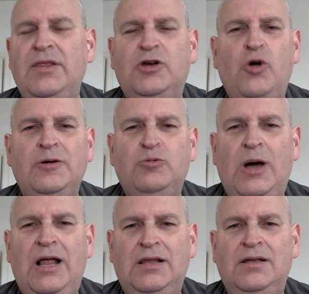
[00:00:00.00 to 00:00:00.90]
They're growing
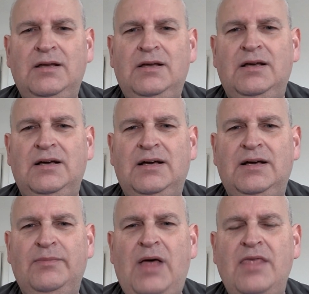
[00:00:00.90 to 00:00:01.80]
well.
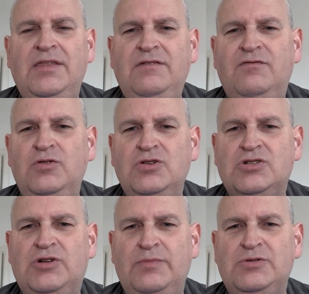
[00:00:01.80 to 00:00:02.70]
The
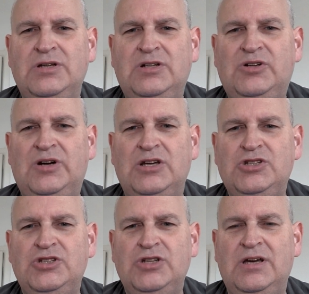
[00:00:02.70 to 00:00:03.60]
first Crimson
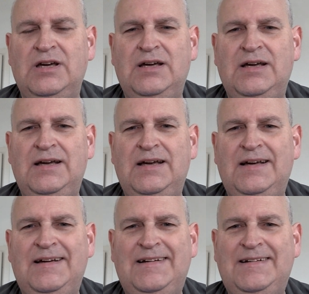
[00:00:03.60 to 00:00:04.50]
Crush,
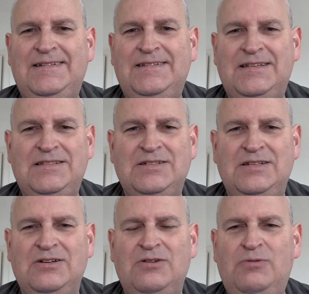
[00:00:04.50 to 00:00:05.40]
that's
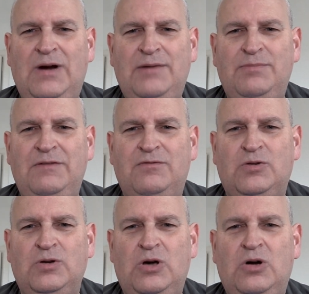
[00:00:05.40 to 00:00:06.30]
going to go red
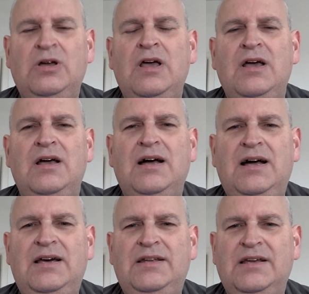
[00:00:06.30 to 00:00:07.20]
before long,
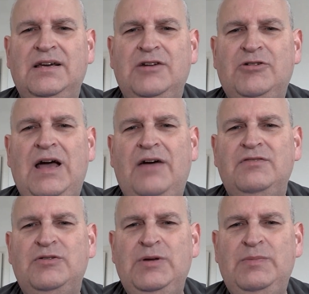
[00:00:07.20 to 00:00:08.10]
and I'm going to
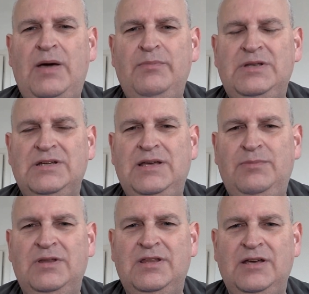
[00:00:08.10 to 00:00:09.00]
have to remember to
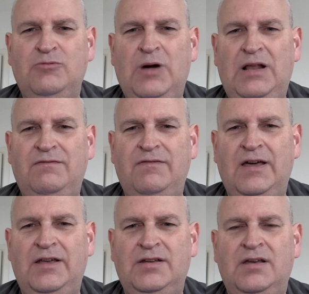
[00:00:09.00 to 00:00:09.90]
keep the thing well
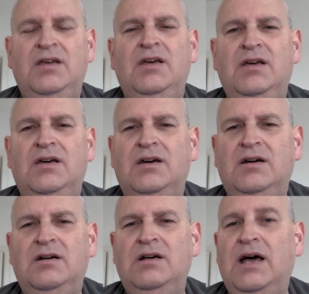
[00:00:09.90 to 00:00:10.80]
fed,
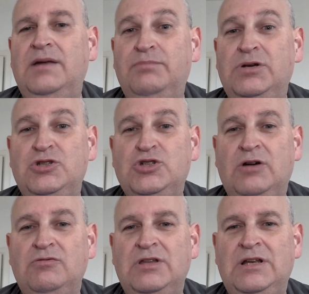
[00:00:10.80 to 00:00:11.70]
and pinch
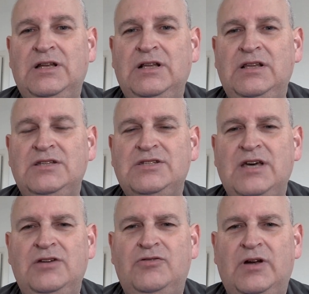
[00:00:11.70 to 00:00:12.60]
out the little
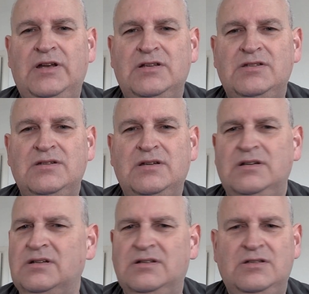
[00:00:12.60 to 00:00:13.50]
side runners,
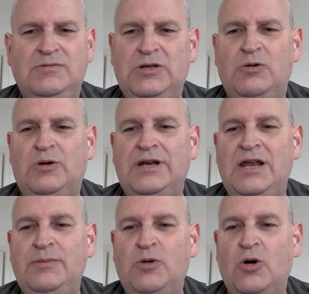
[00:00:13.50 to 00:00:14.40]
because we don't want
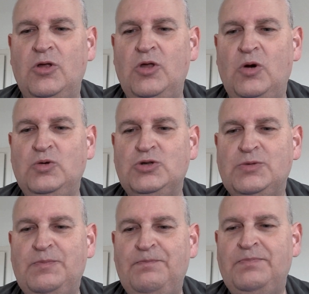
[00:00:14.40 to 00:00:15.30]
any more of those.